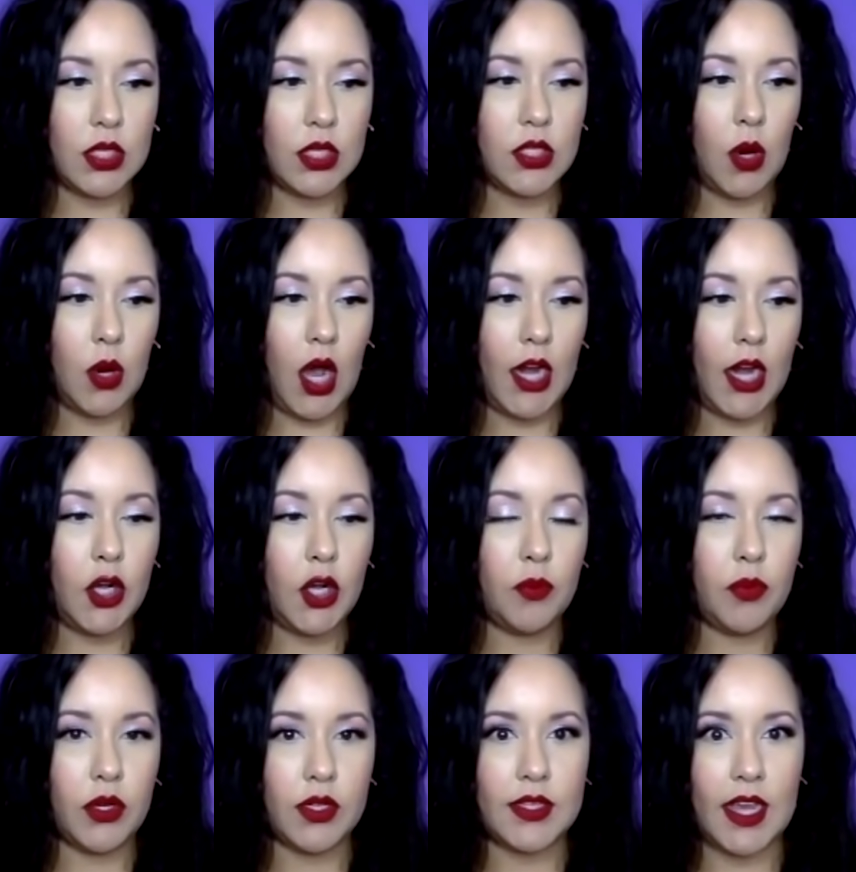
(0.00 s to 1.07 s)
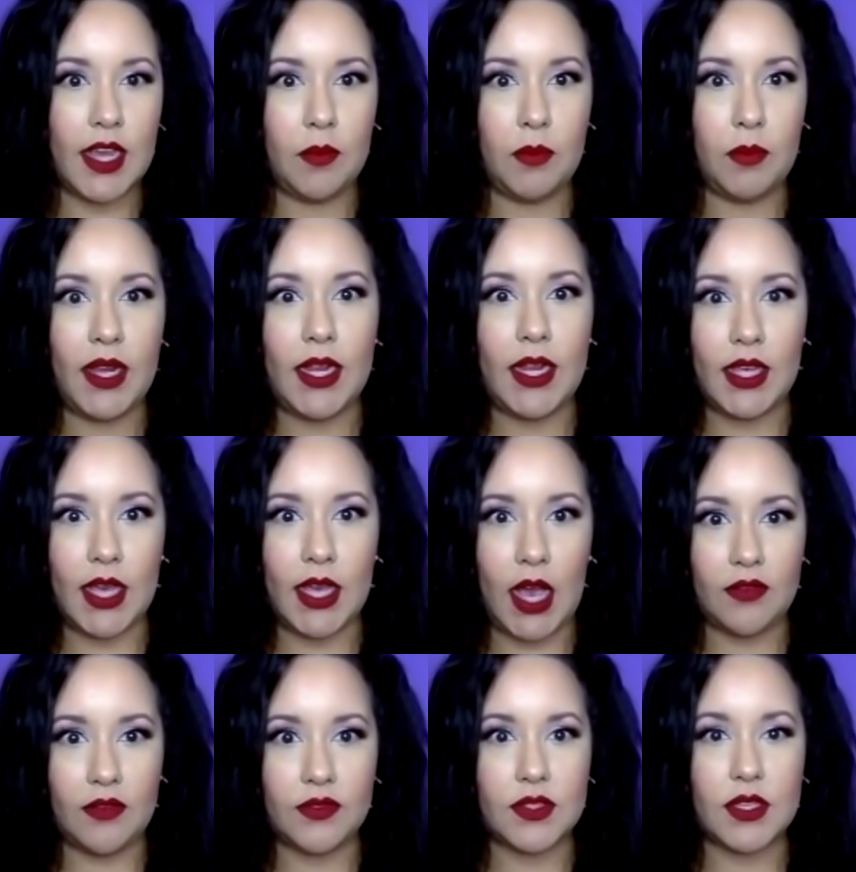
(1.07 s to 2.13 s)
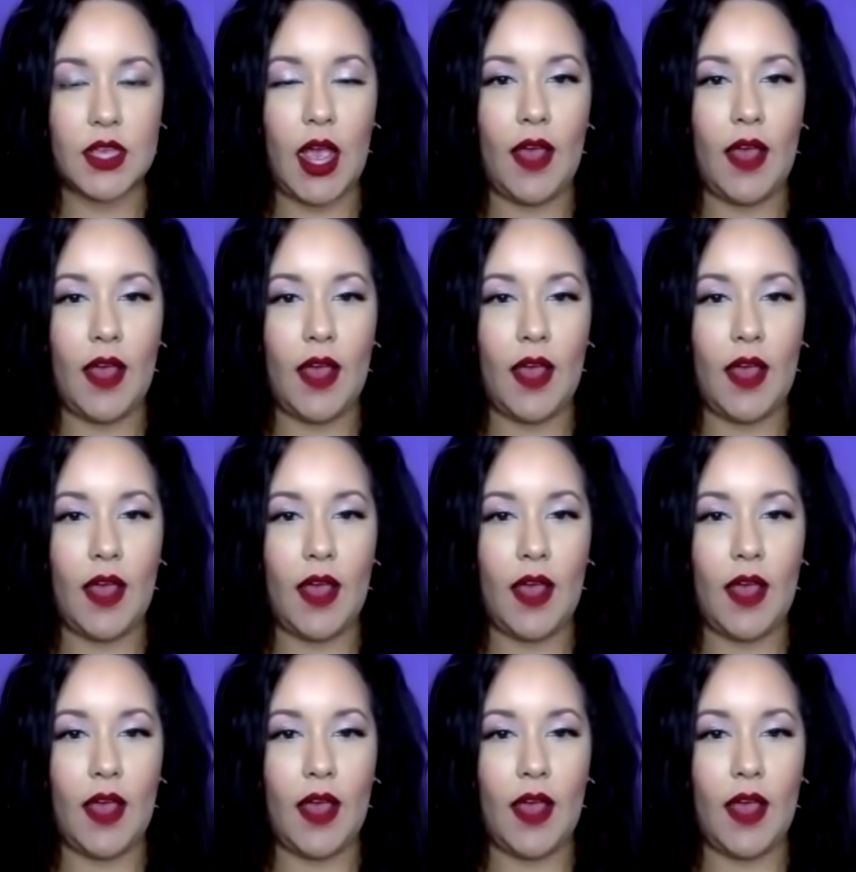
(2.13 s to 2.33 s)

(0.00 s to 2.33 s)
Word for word: so audiobooks and PDFs,